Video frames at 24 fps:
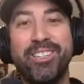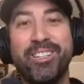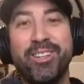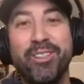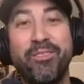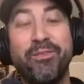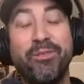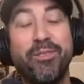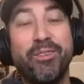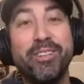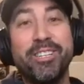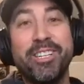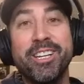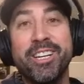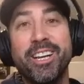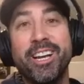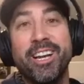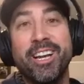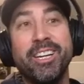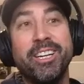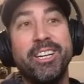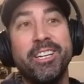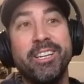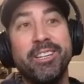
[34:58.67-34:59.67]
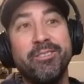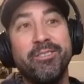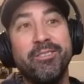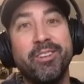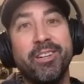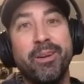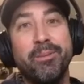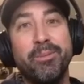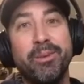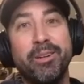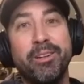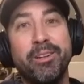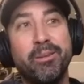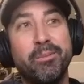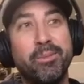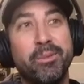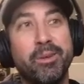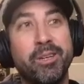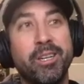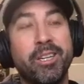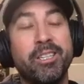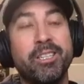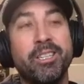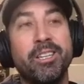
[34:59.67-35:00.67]
So the first thing I did coming to WP
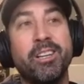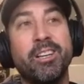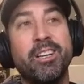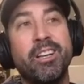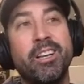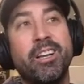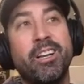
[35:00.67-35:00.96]
Engine,